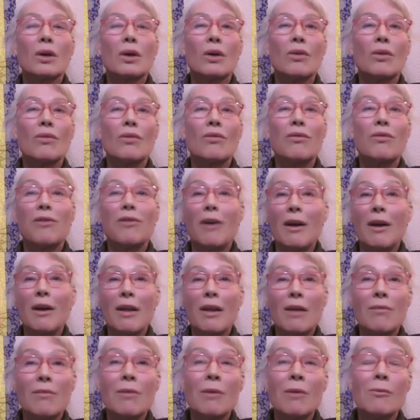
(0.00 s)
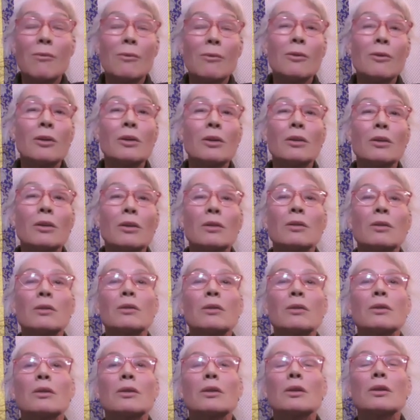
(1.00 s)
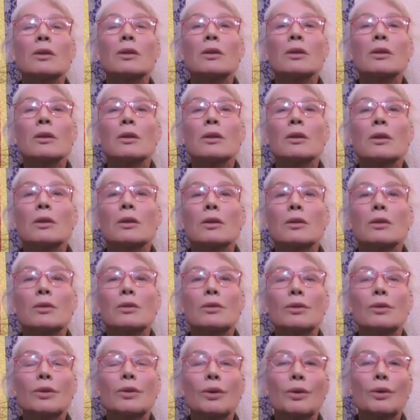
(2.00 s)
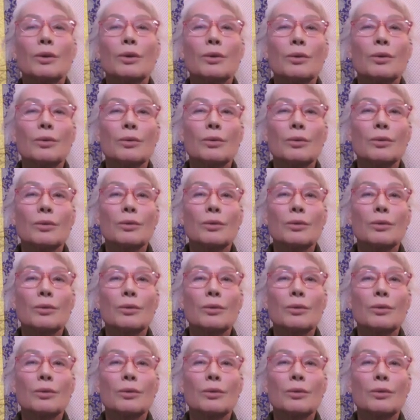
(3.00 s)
unfathomable, to